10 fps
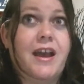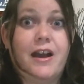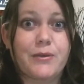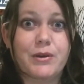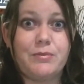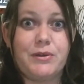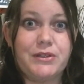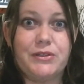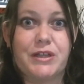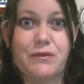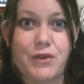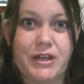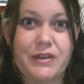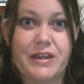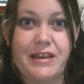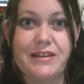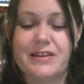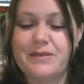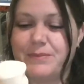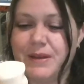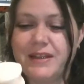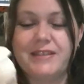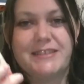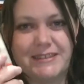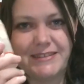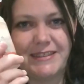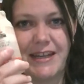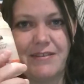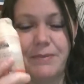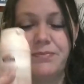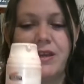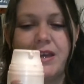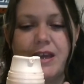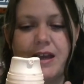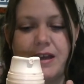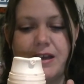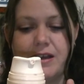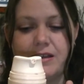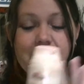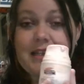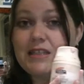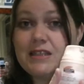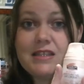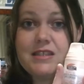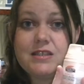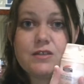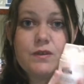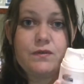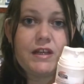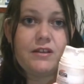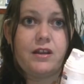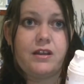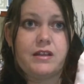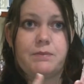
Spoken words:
I wouldn't bother looking for anything else. But anyway, like I said, this is $15.